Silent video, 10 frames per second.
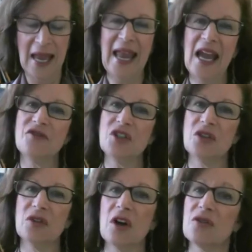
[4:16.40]
After
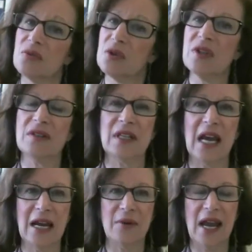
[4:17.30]
you go through this
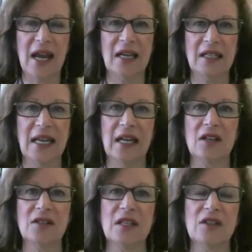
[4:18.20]
IRAC
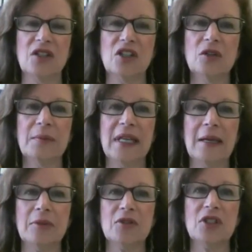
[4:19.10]
analysis, you'll be
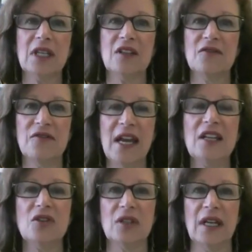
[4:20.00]
able to convey
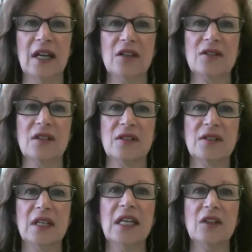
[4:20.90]
your
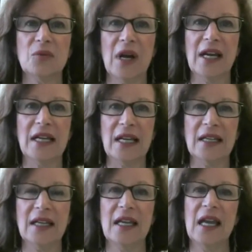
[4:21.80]
analysis in writing.
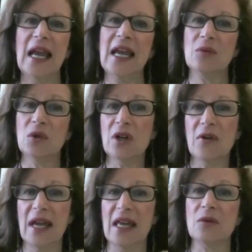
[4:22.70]
And we'll go
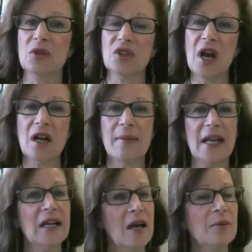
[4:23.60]
ahead and we'll talk
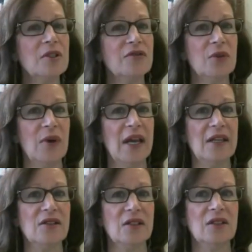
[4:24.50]
about a couple different
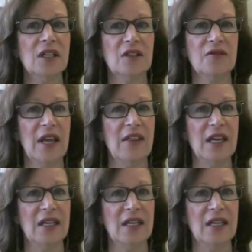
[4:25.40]
ways to convey that